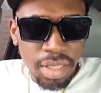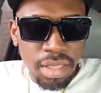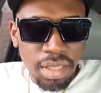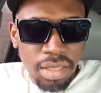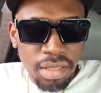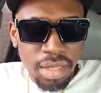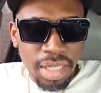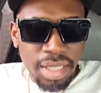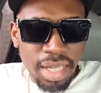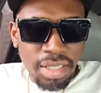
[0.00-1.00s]
Sweet
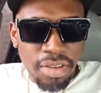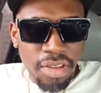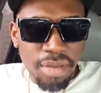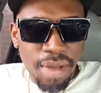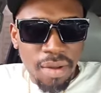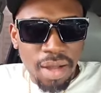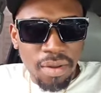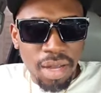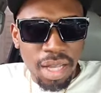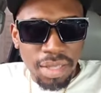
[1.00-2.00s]
as cream, how go
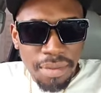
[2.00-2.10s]
on?